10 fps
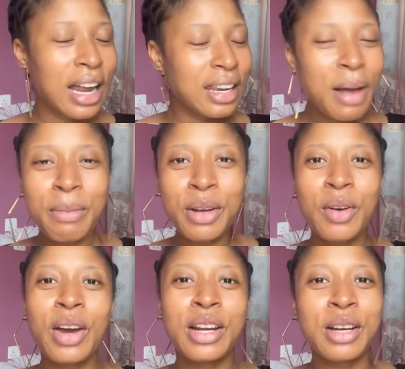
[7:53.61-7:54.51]
let me
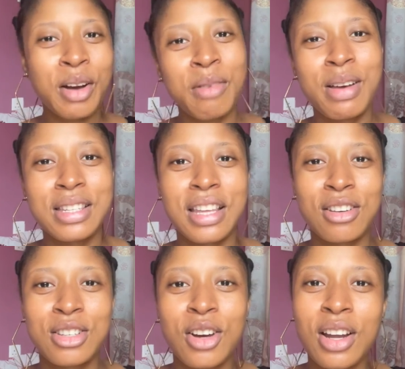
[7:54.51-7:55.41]
know in the comment
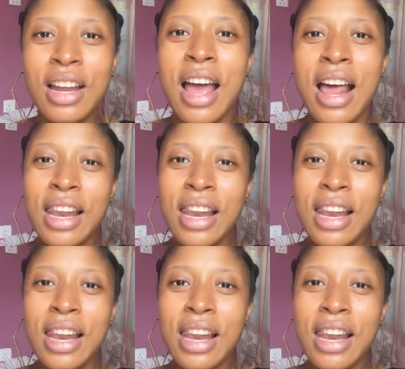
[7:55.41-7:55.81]
section.